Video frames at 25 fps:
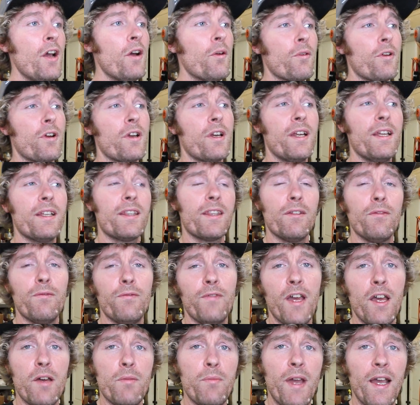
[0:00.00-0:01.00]
We're gonna get the
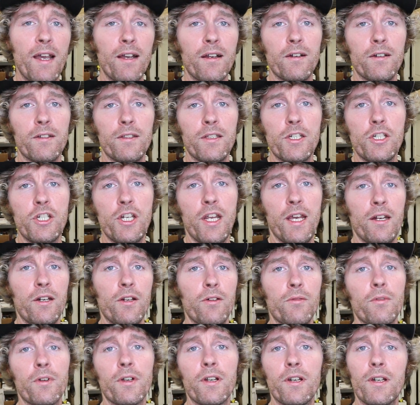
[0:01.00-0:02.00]
Vet back on the
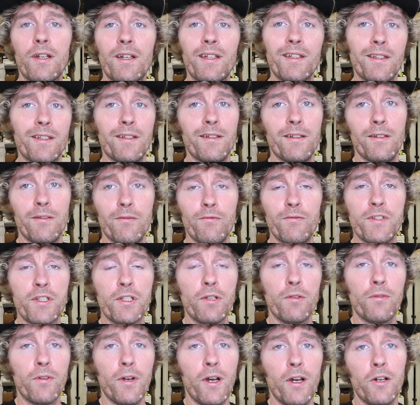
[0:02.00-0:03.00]
channel. We're gonna get the
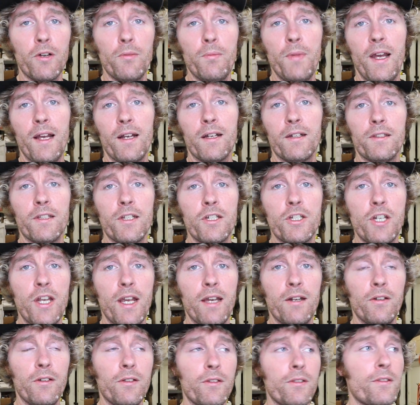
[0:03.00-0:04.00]
Silverado back on the
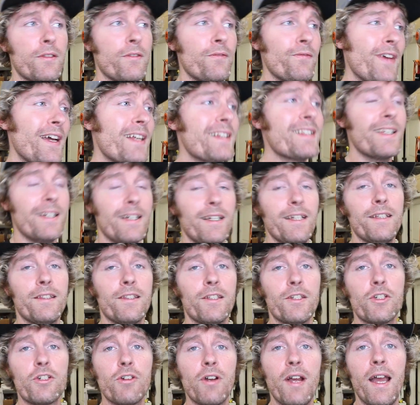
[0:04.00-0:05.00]
channel. The Vet's gonna hit
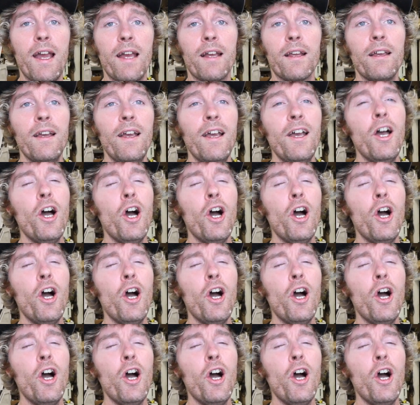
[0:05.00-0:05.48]
the track.